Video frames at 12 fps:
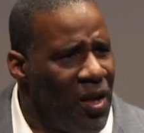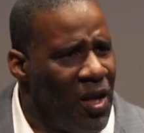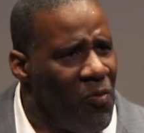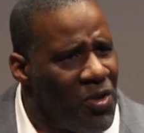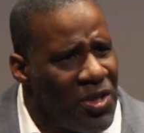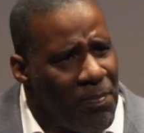
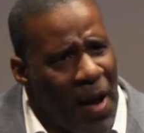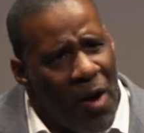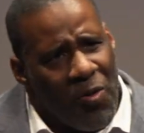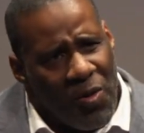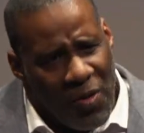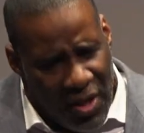it was
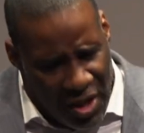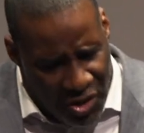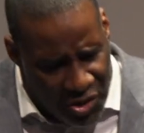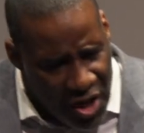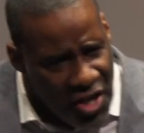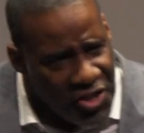about
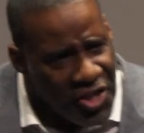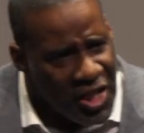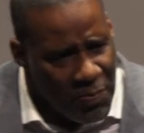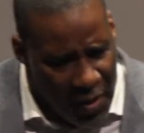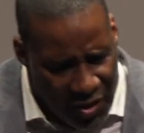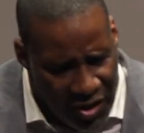
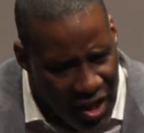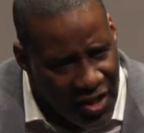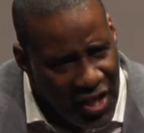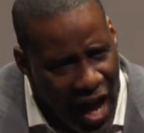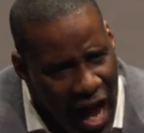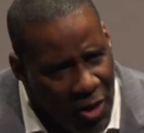injustice, but the
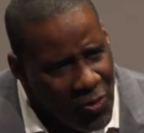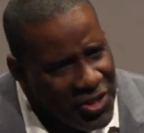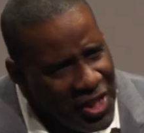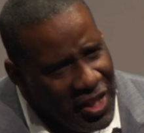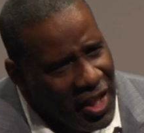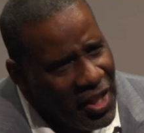attack
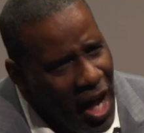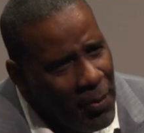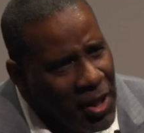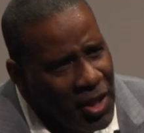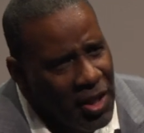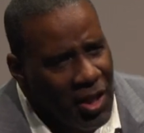was
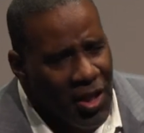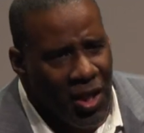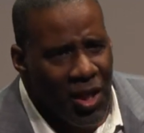economic.